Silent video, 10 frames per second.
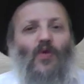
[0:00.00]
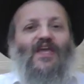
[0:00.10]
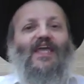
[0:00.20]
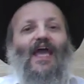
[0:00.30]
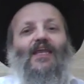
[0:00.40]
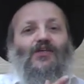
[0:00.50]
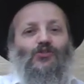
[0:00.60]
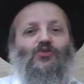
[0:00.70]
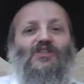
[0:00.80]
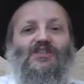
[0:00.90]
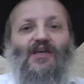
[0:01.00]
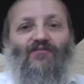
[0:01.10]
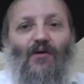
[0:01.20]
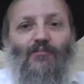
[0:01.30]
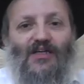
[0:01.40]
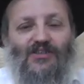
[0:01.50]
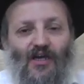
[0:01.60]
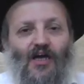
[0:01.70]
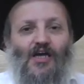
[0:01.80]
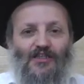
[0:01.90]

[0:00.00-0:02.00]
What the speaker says: we get into this Efa Matzah,